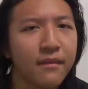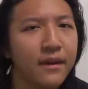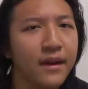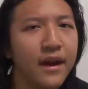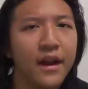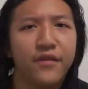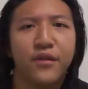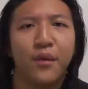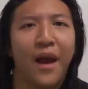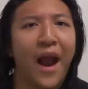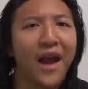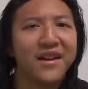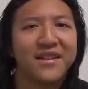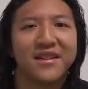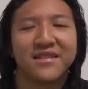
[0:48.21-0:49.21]
And if you
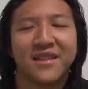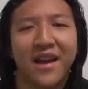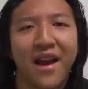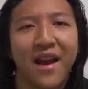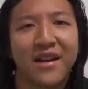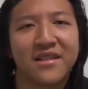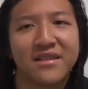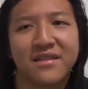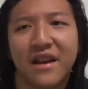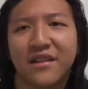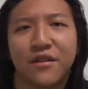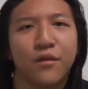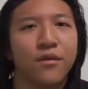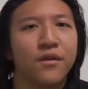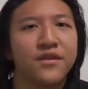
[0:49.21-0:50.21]
add in the tax, that's
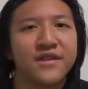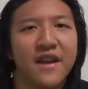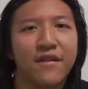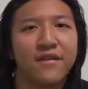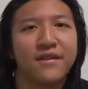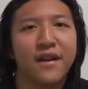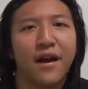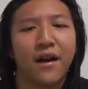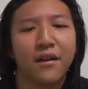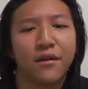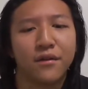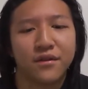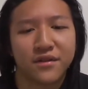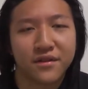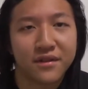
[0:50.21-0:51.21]
over
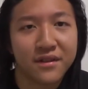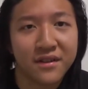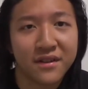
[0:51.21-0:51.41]
$7.